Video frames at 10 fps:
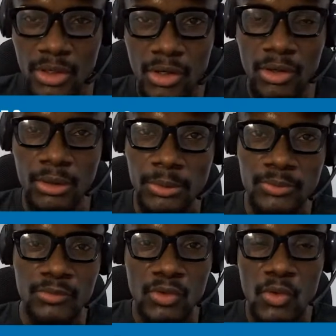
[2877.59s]
uh,
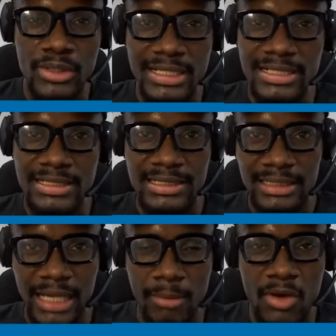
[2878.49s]
owning
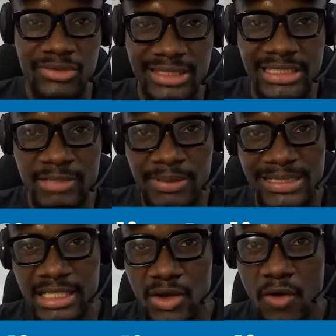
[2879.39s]
about
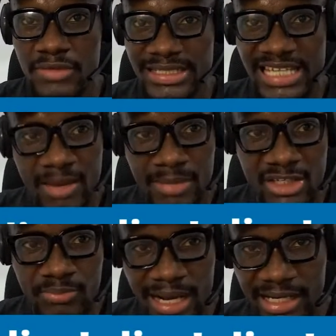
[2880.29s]
60% of the
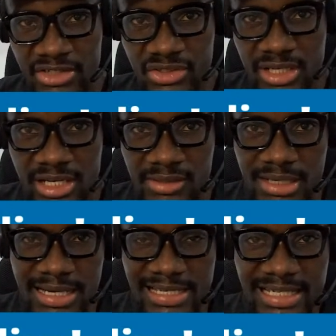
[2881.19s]
CMS market share.
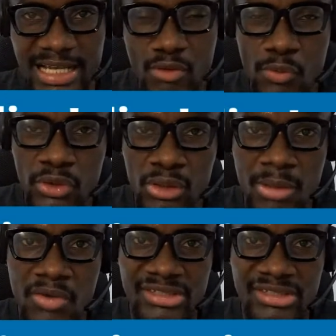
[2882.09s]
And I said that when we talk about